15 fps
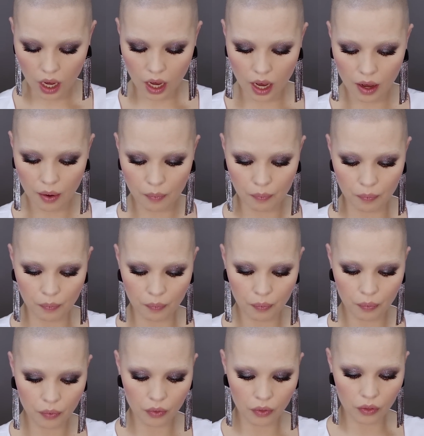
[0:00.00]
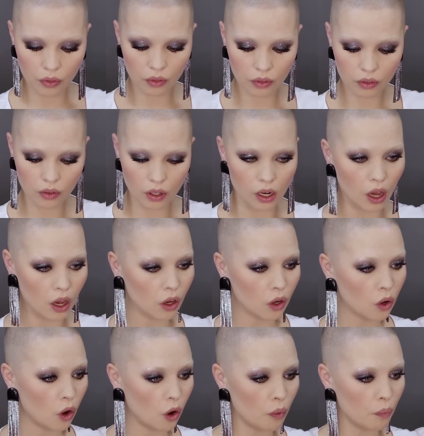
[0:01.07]
the
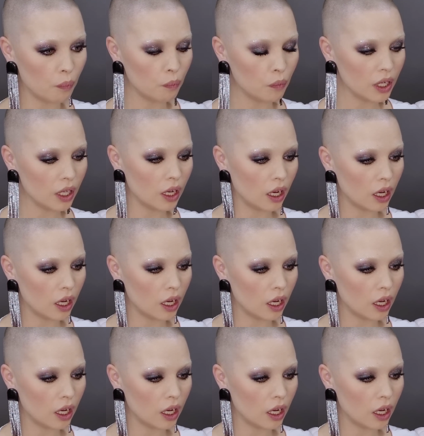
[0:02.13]
Lancôme,